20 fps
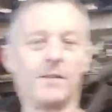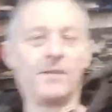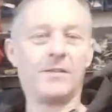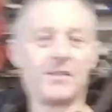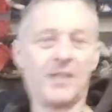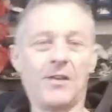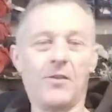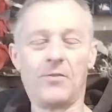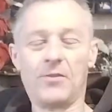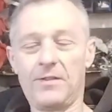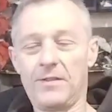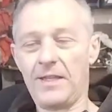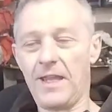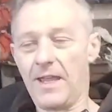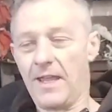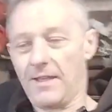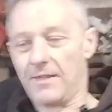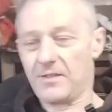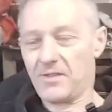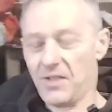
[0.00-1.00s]
So
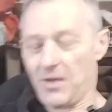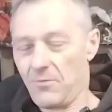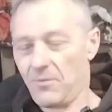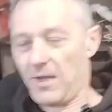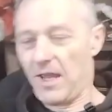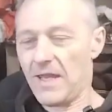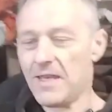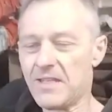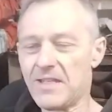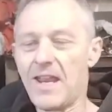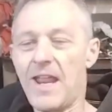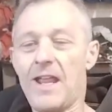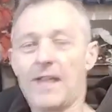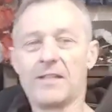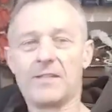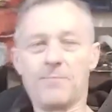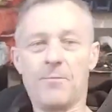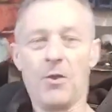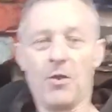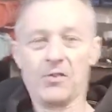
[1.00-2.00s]
internet
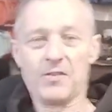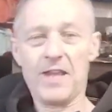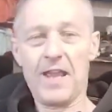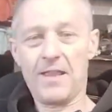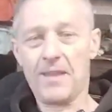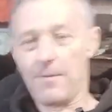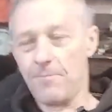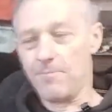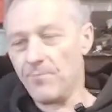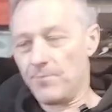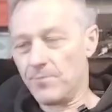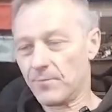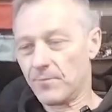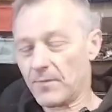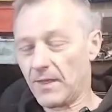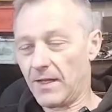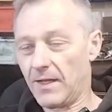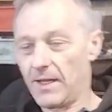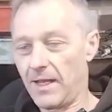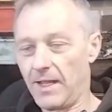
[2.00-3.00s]
experts. Now then,
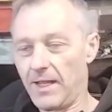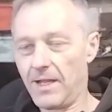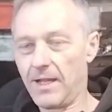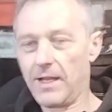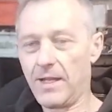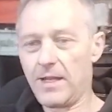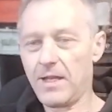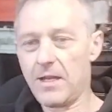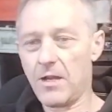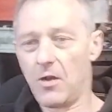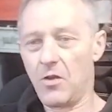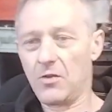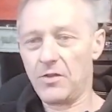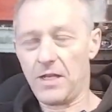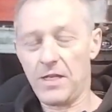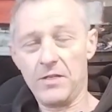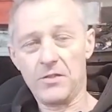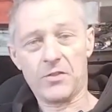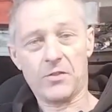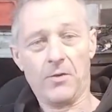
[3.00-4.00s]
on
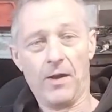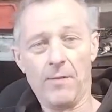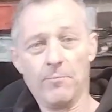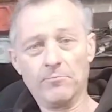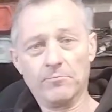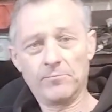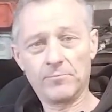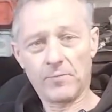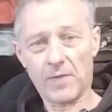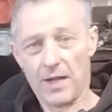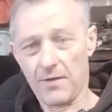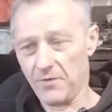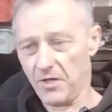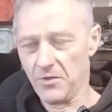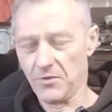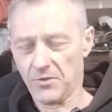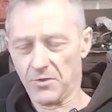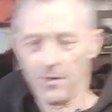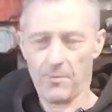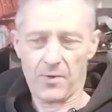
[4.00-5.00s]
Instagram, I have
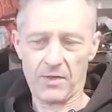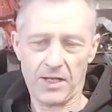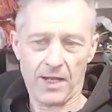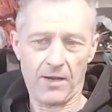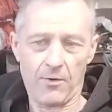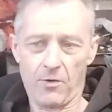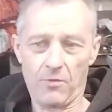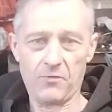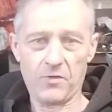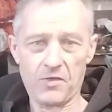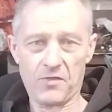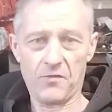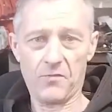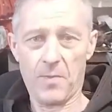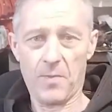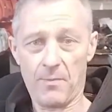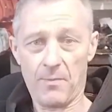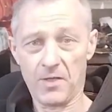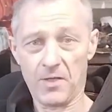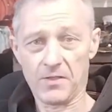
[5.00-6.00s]
an Instagram account, obviously,
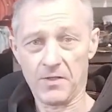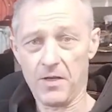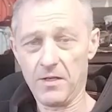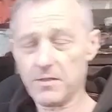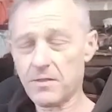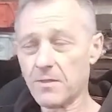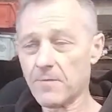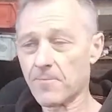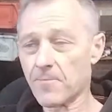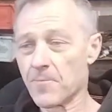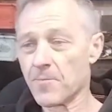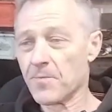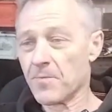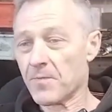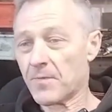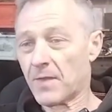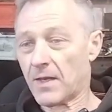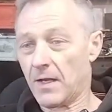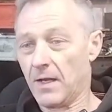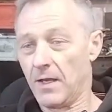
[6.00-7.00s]
for my business.
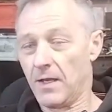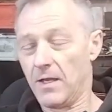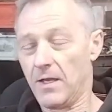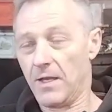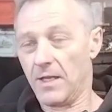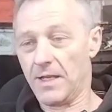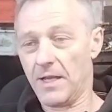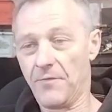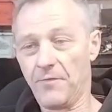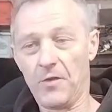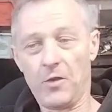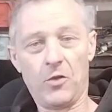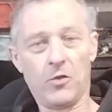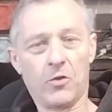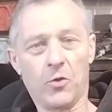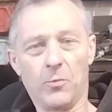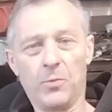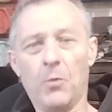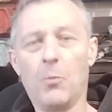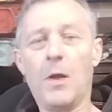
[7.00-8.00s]
And I follow
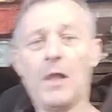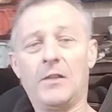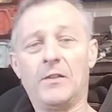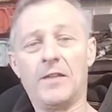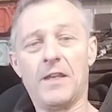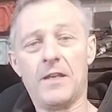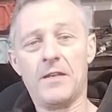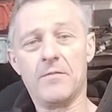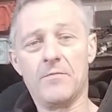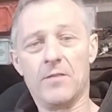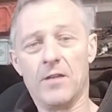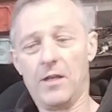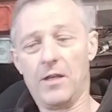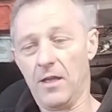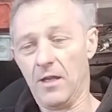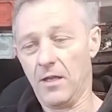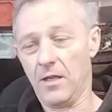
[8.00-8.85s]
a couple of welding